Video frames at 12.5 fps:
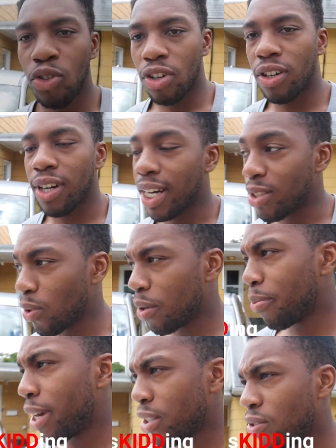going on, guys?
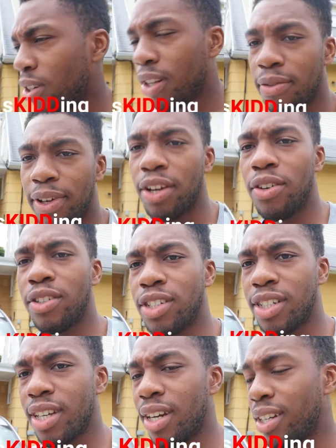Welcome back to another video on the
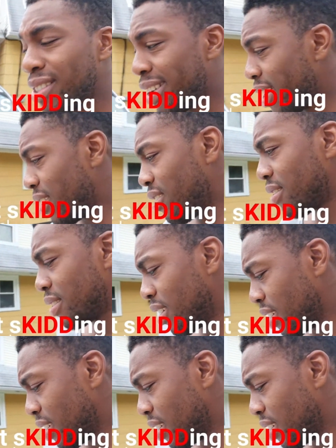Just Kidding channel.